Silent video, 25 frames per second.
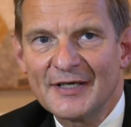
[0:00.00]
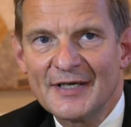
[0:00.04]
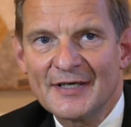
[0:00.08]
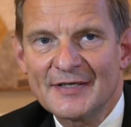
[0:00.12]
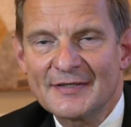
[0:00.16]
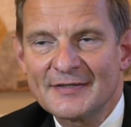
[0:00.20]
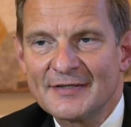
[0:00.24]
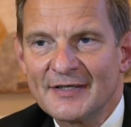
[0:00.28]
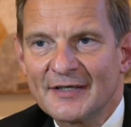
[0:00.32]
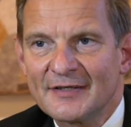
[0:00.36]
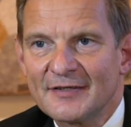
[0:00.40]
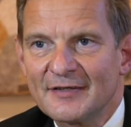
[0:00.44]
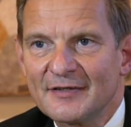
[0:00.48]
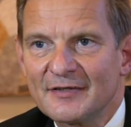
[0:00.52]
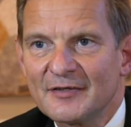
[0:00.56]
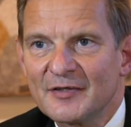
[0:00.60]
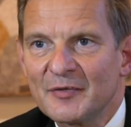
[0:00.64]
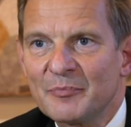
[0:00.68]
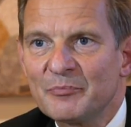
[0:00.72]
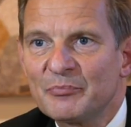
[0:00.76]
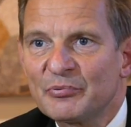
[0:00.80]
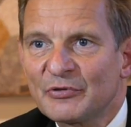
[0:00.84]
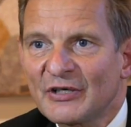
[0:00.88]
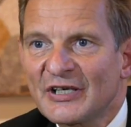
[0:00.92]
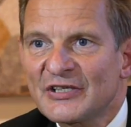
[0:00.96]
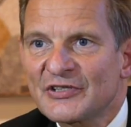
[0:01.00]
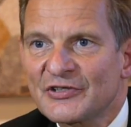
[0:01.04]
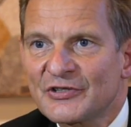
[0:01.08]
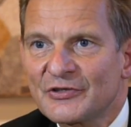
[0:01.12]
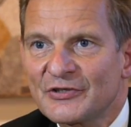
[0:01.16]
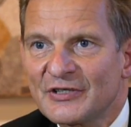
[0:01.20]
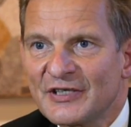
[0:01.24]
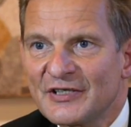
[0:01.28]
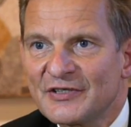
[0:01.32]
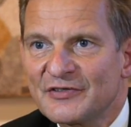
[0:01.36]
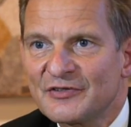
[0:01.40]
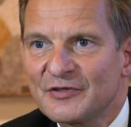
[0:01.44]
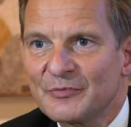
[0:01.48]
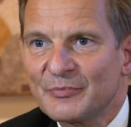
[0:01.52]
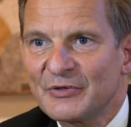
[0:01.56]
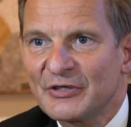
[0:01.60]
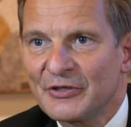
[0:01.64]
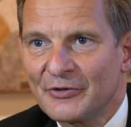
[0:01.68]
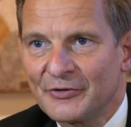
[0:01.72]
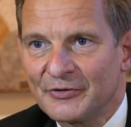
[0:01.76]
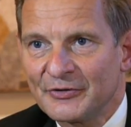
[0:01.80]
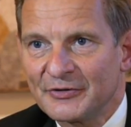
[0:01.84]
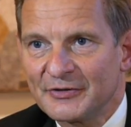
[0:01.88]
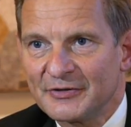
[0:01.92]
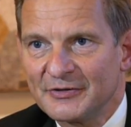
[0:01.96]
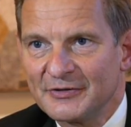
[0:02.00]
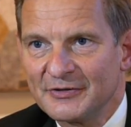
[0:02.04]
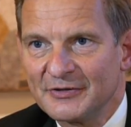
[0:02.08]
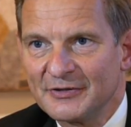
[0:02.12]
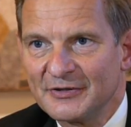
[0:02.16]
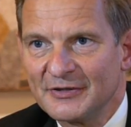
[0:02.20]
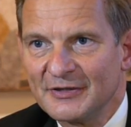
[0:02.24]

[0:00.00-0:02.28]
is that the pressure needs to be on.